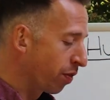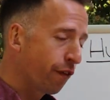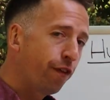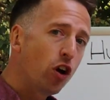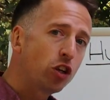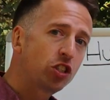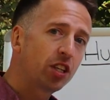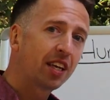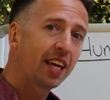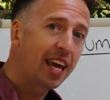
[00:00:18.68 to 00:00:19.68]
the
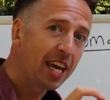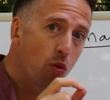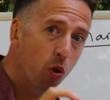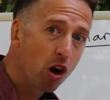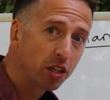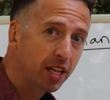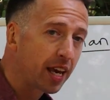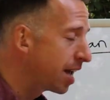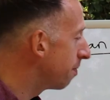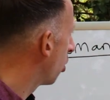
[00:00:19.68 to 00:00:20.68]
first key word
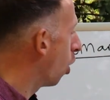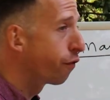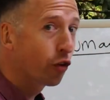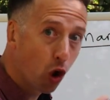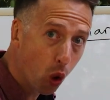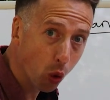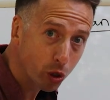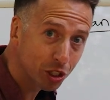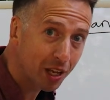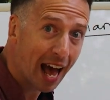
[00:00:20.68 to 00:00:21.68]
here, of
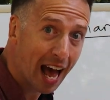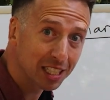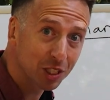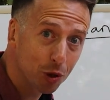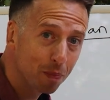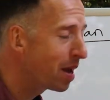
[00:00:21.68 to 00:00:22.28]
course, has to